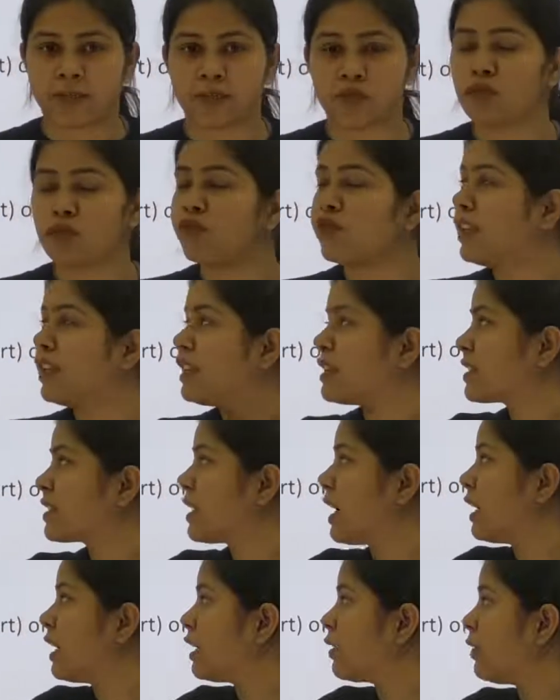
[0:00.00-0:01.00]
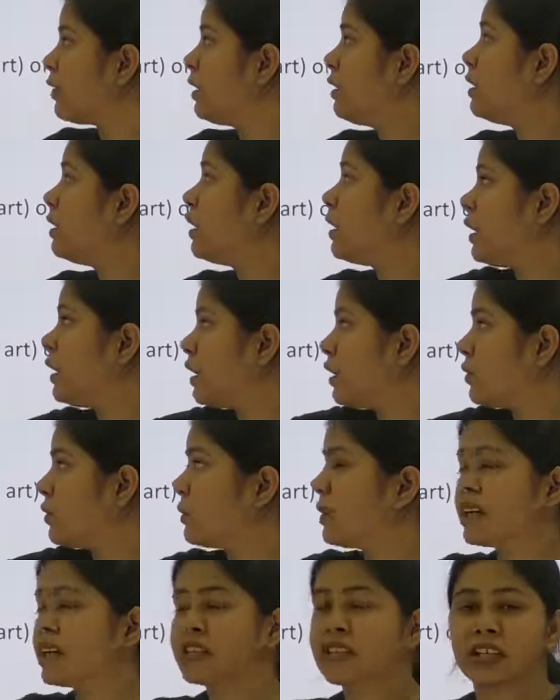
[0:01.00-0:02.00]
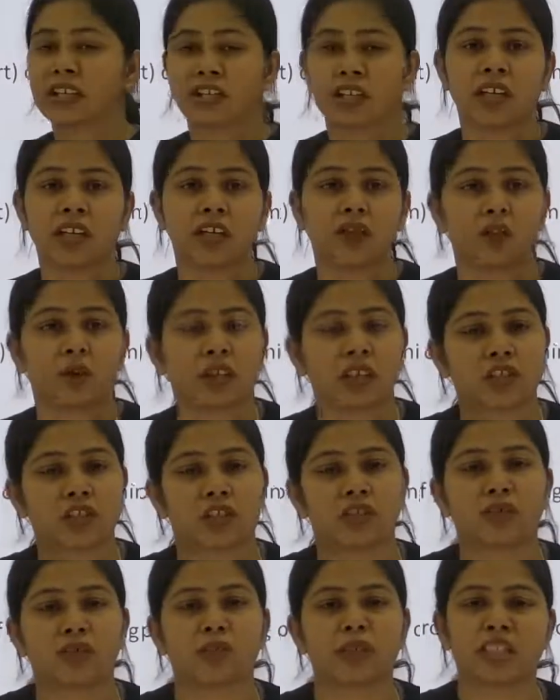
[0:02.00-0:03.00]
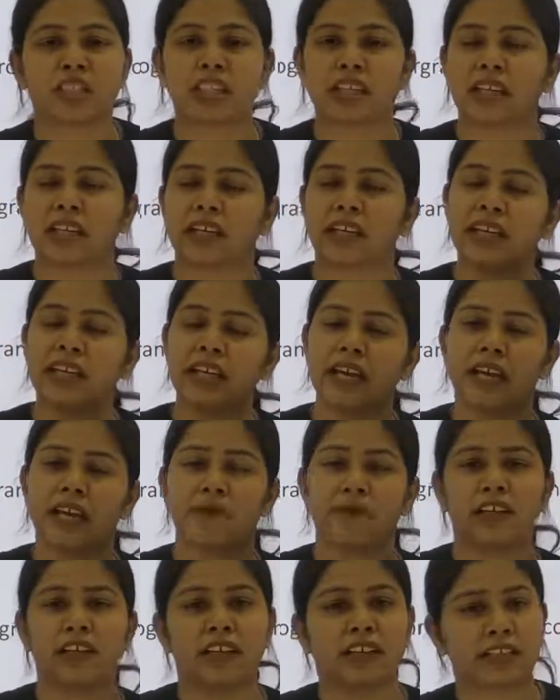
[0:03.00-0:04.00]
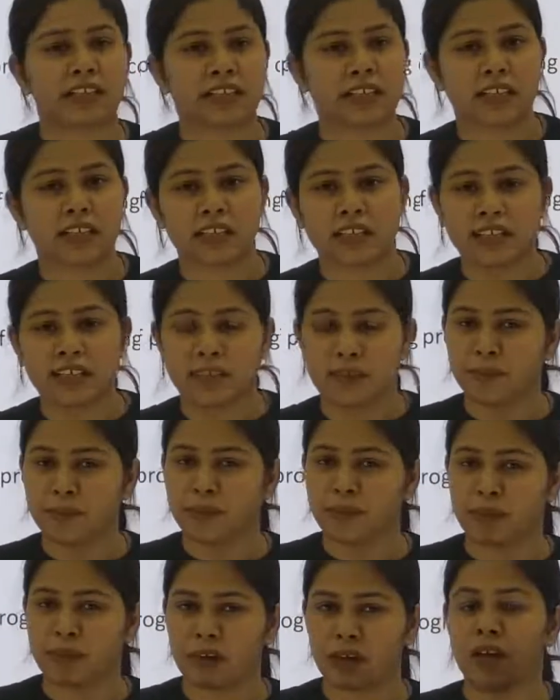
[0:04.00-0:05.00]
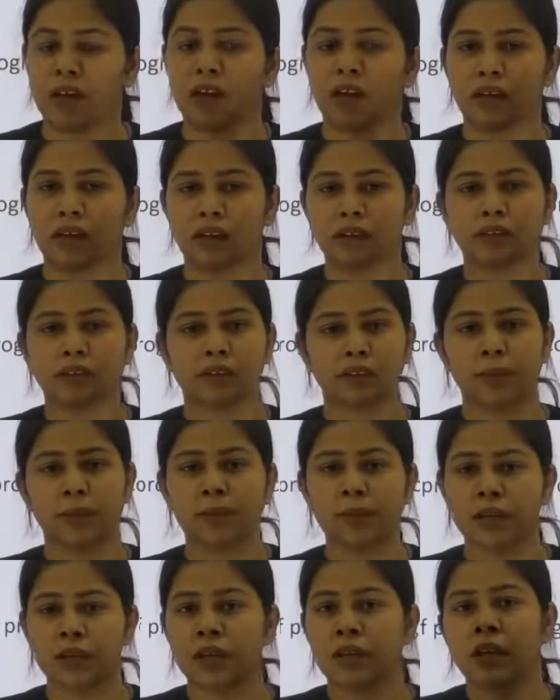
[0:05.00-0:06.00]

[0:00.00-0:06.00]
So, we'll start with in today's session, introduction to machine learning, and we'll discuss some